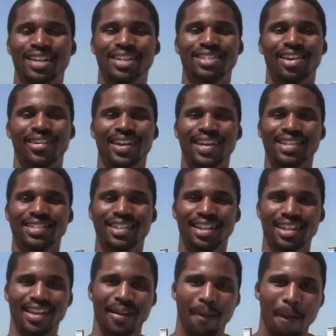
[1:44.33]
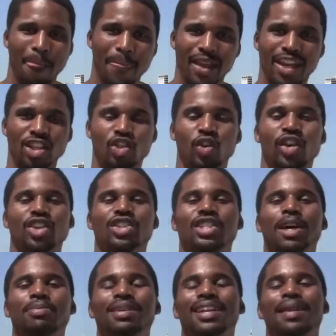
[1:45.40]
So instantly, it triggers
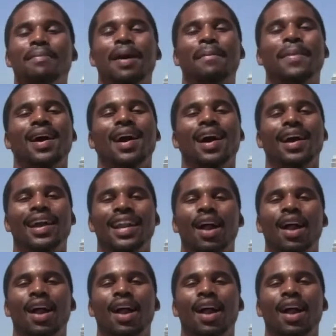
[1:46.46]
something in my mind,